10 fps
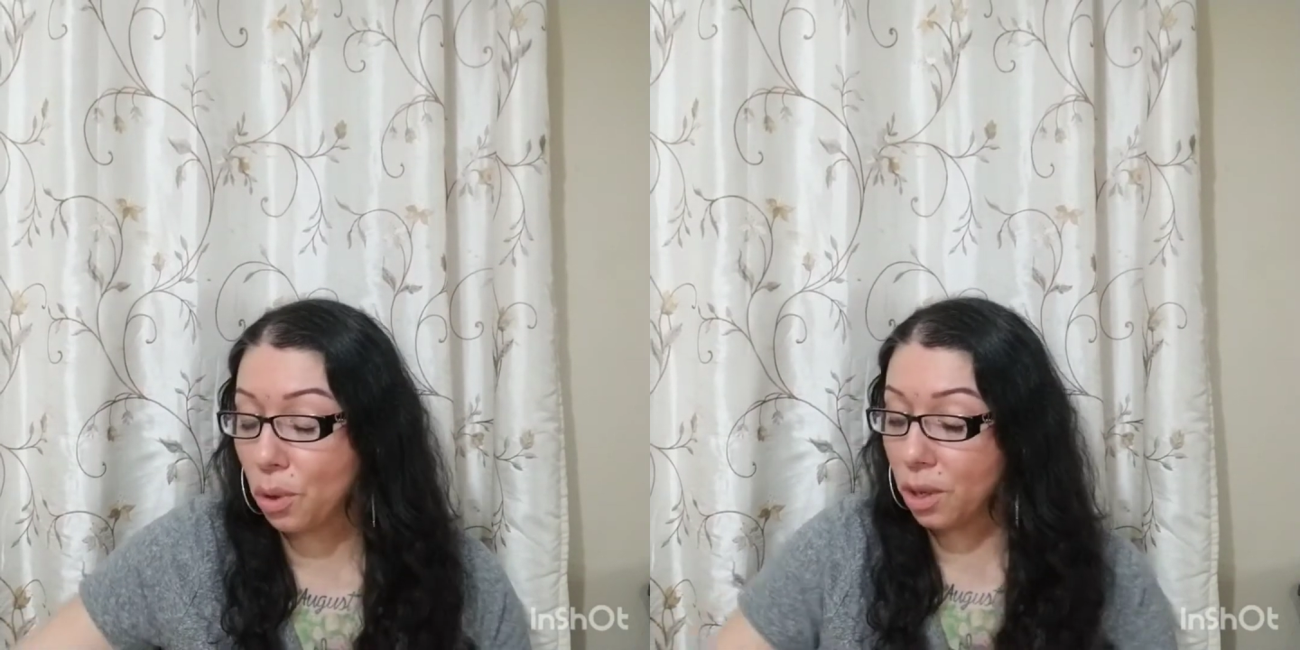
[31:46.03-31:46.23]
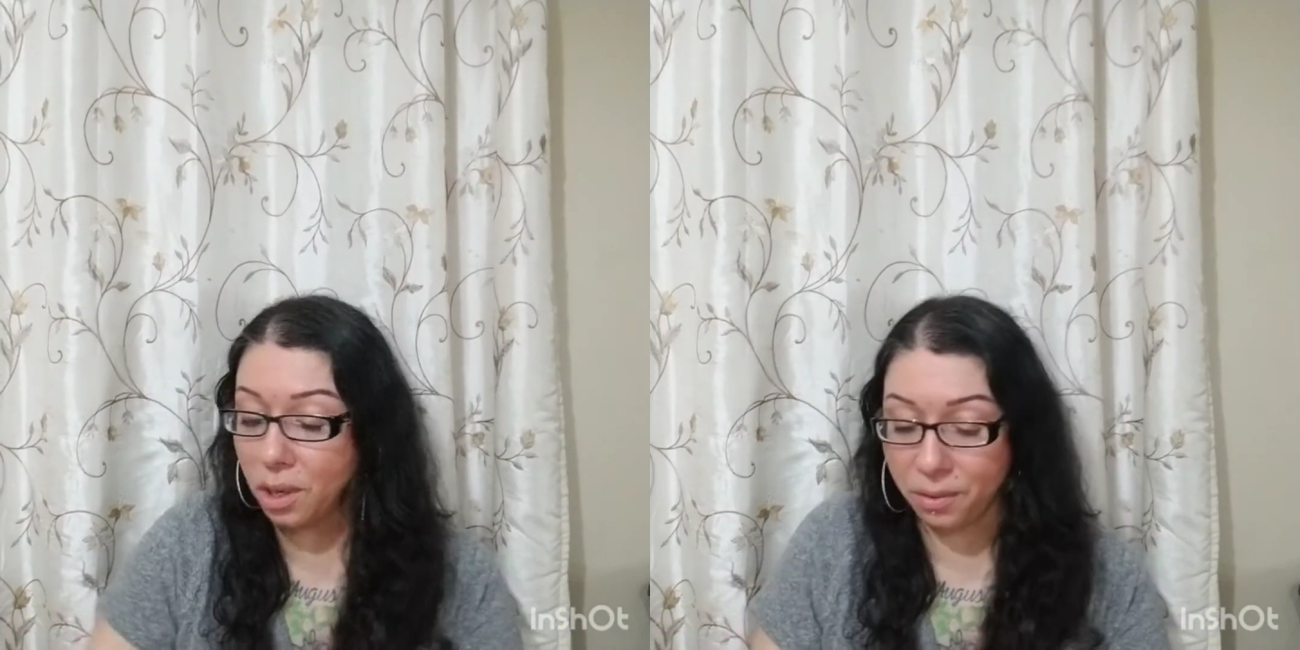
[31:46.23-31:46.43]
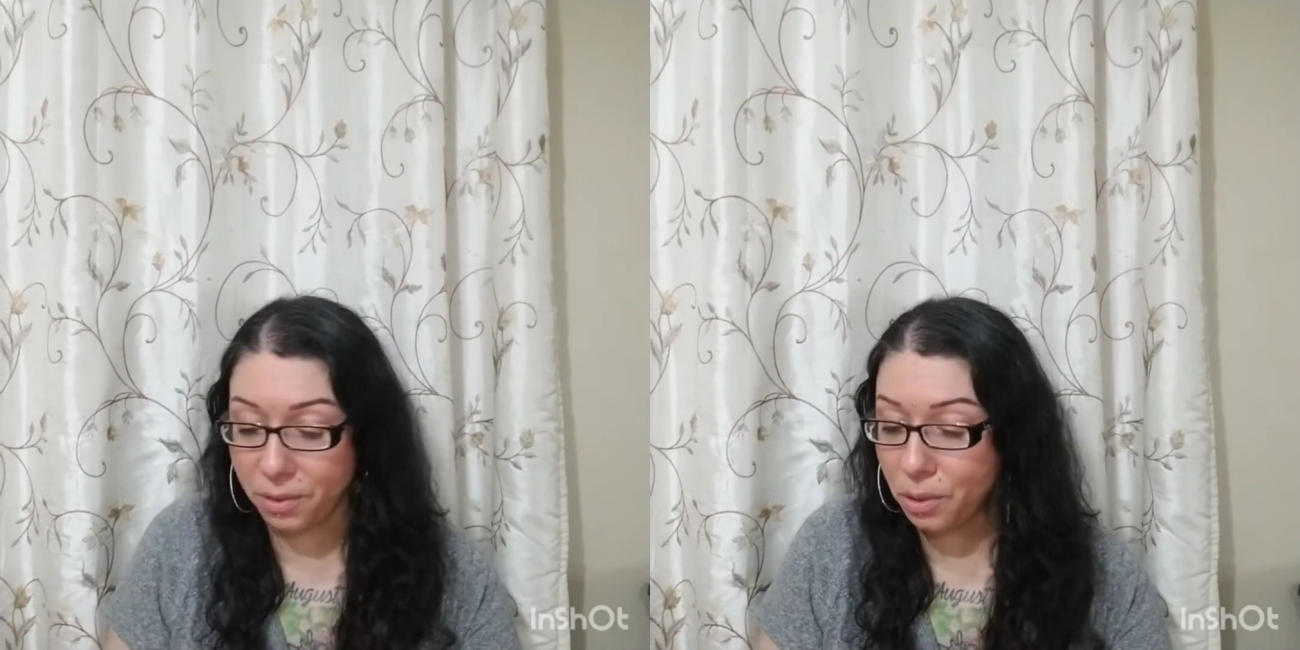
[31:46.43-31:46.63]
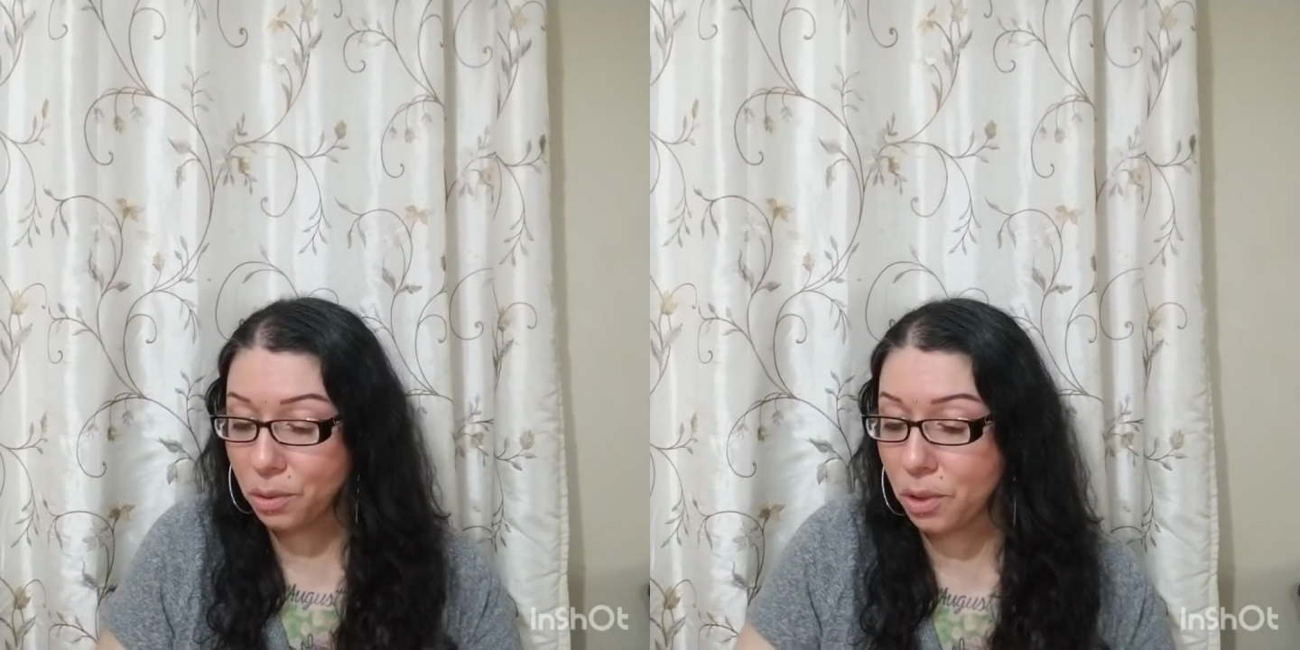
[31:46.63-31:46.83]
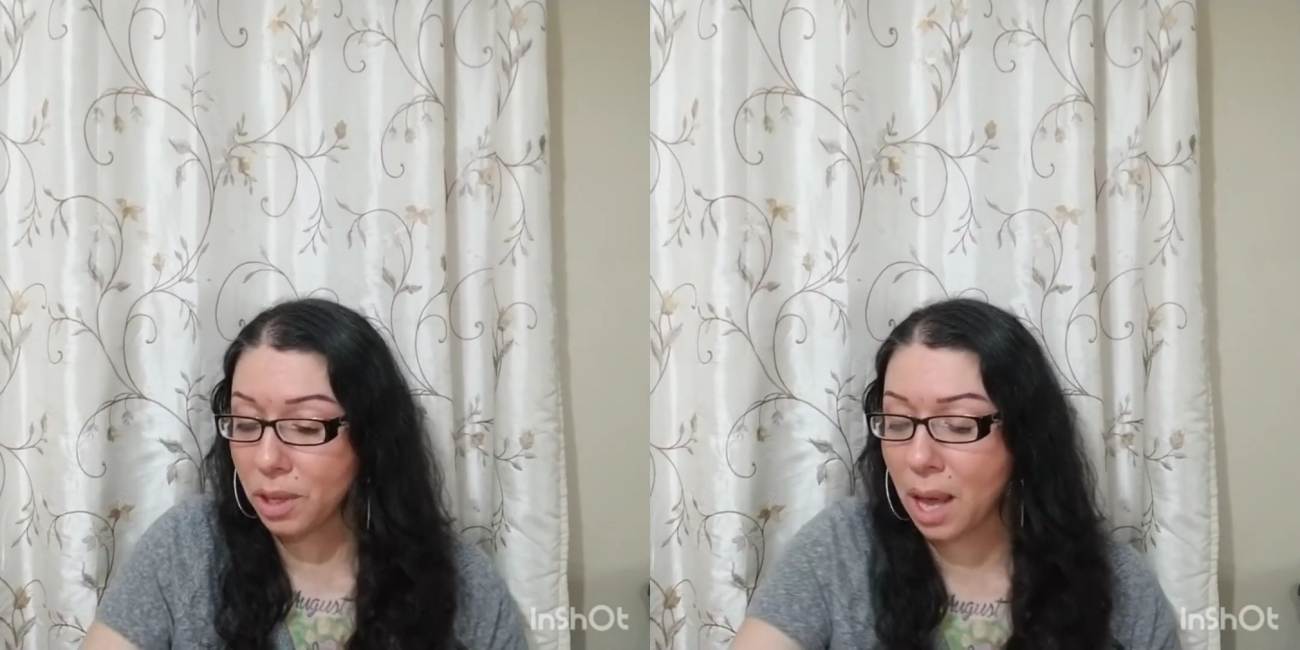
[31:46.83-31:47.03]
Oracle of the
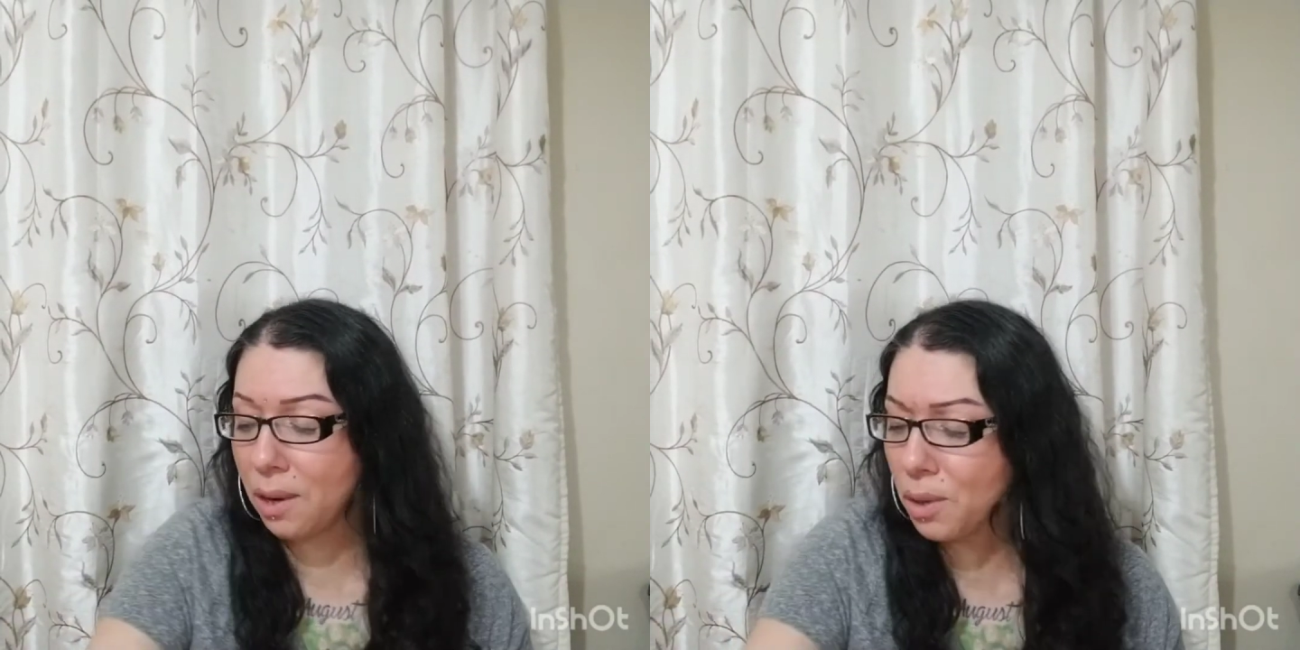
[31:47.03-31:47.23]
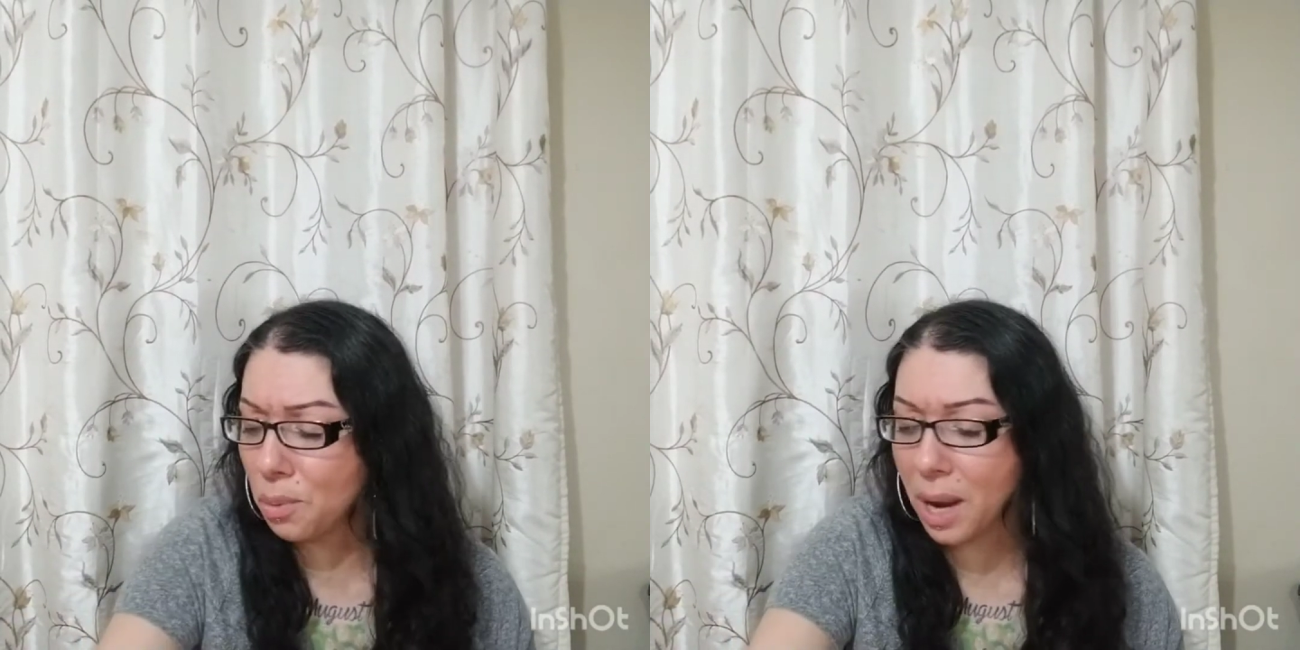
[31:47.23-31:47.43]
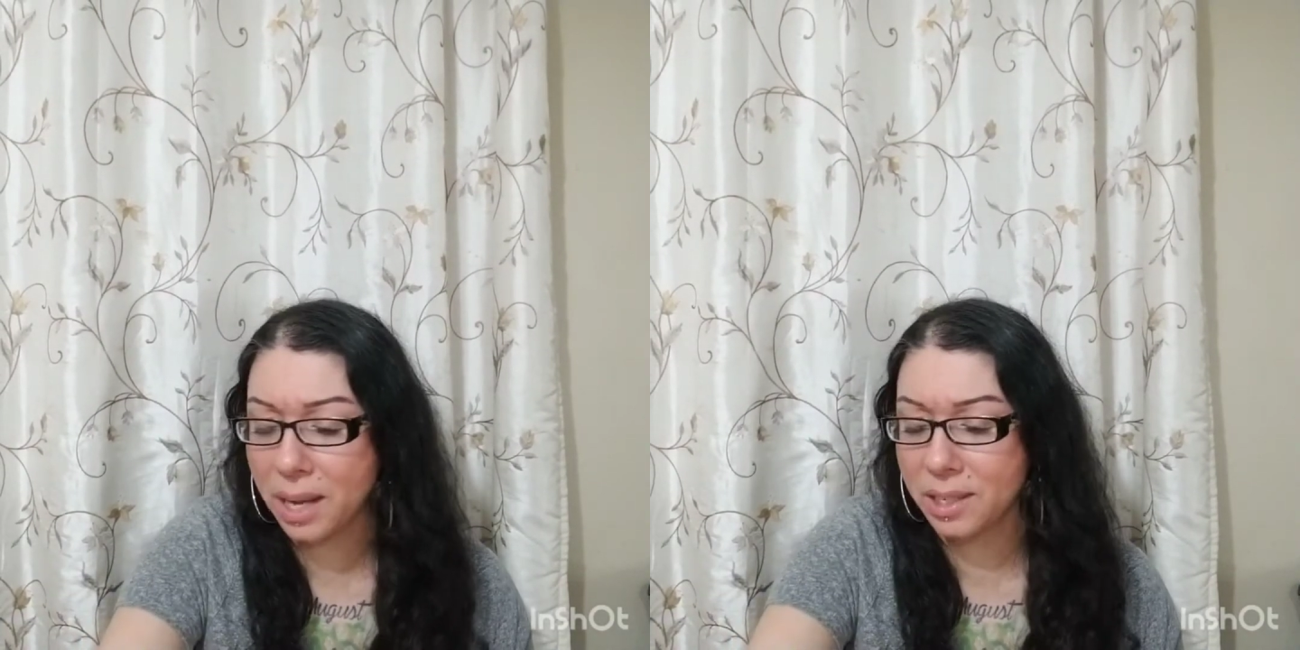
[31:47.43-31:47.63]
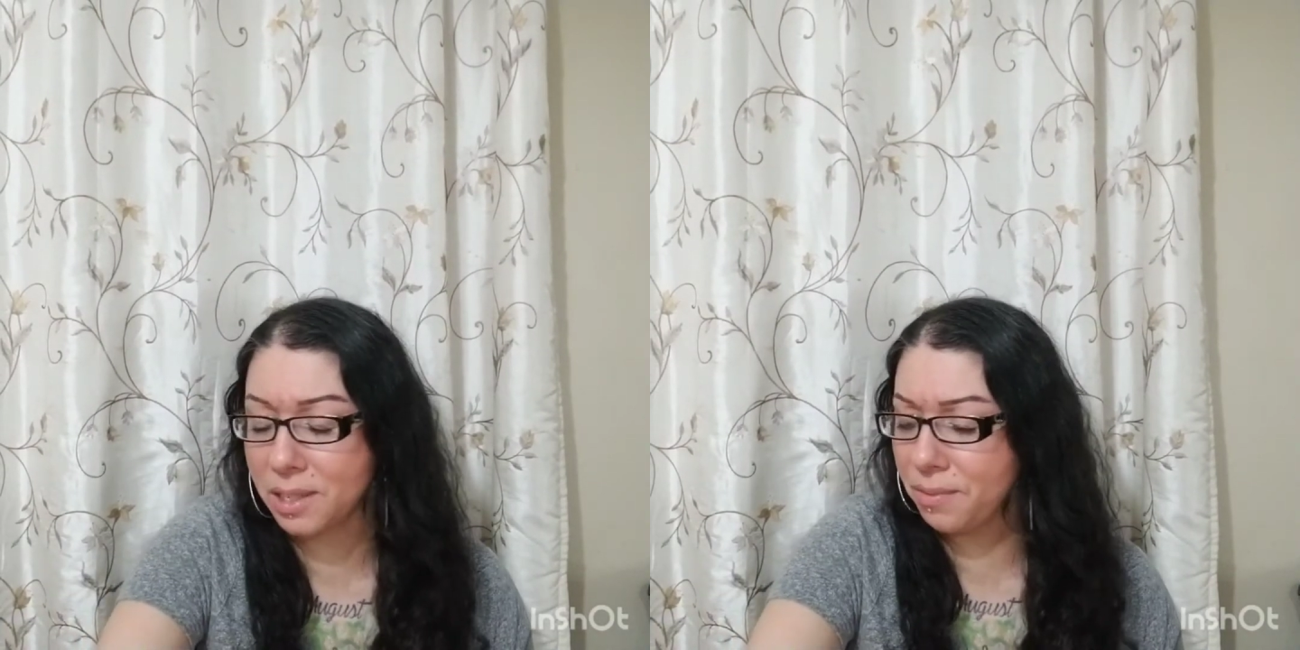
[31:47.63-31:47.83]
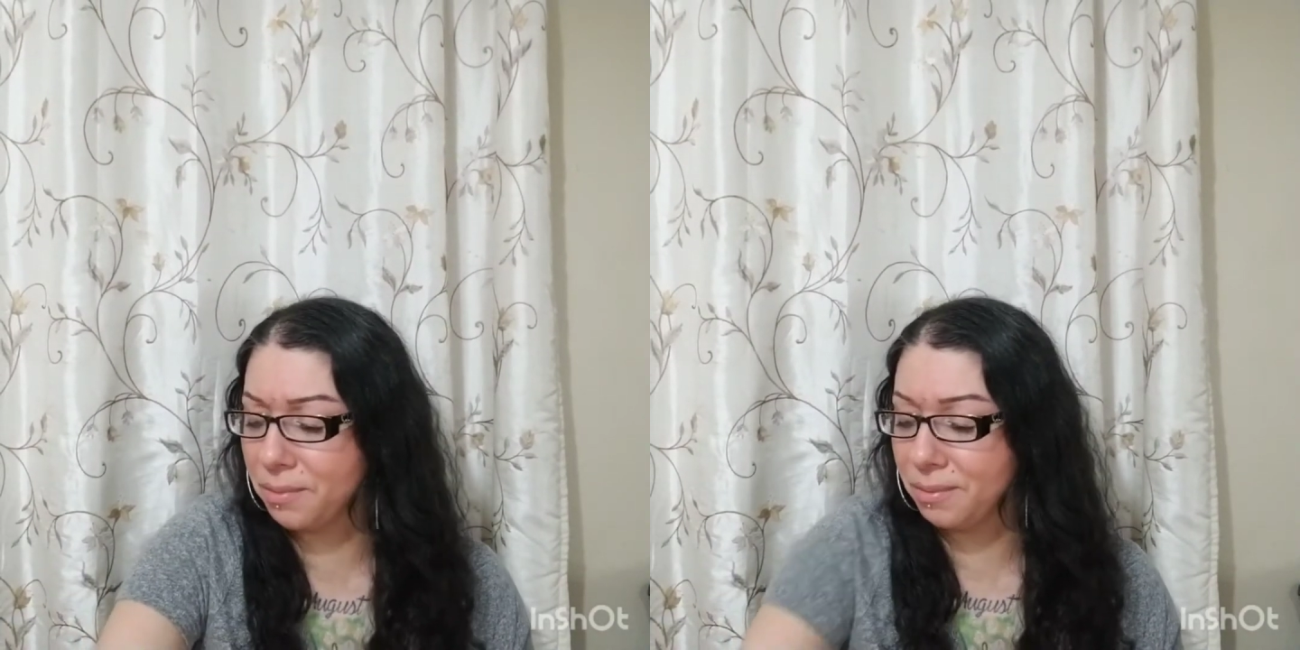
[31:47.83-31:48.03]
Unicorn. I don't know why I just...